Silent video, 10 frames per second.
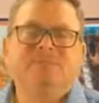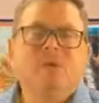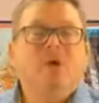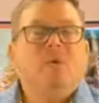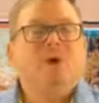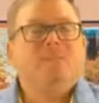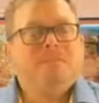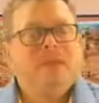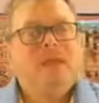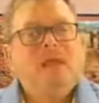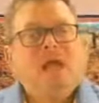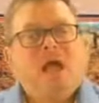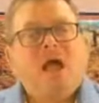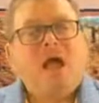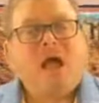Well,
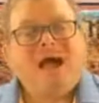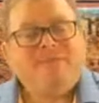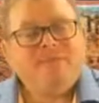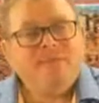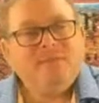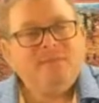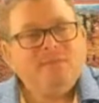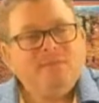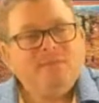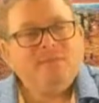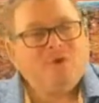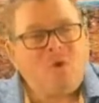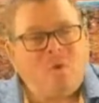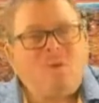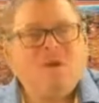at the
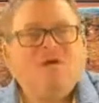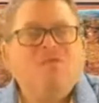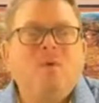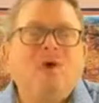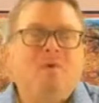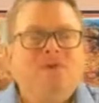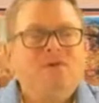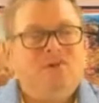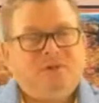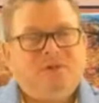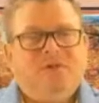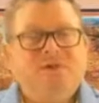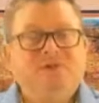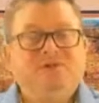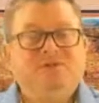core of what we do in the cleaning
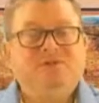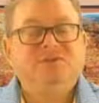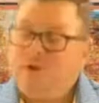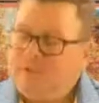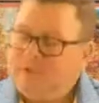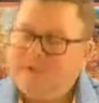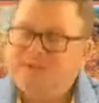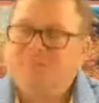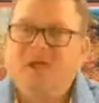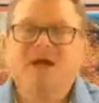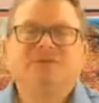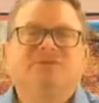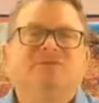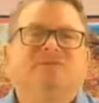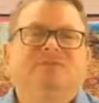industry, whether we're cleaning supplies or
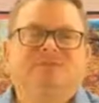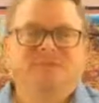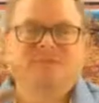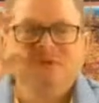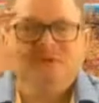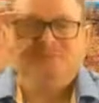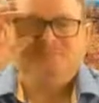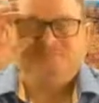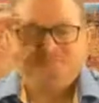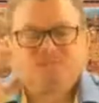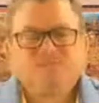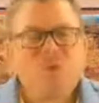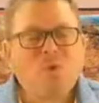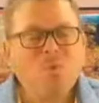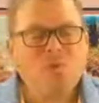services,
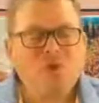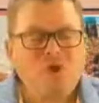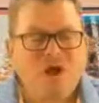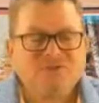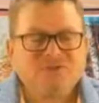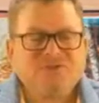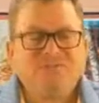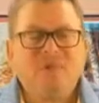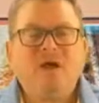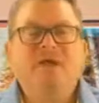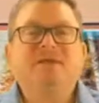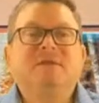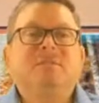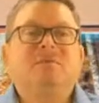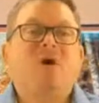we're not just supplying
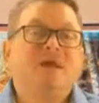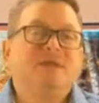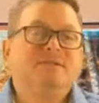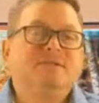products.